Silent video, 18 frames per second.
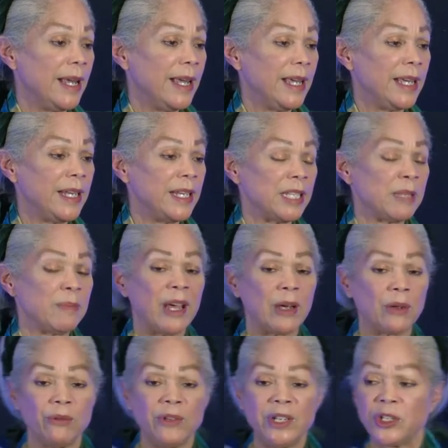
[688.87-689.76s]
It is
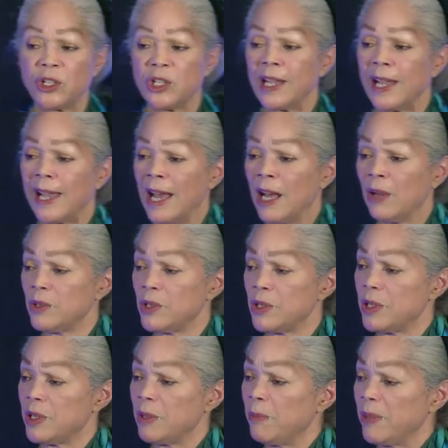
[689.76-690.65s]
about reaching out
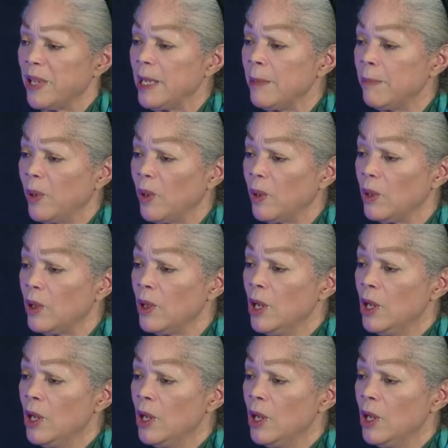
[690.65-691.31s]
to the people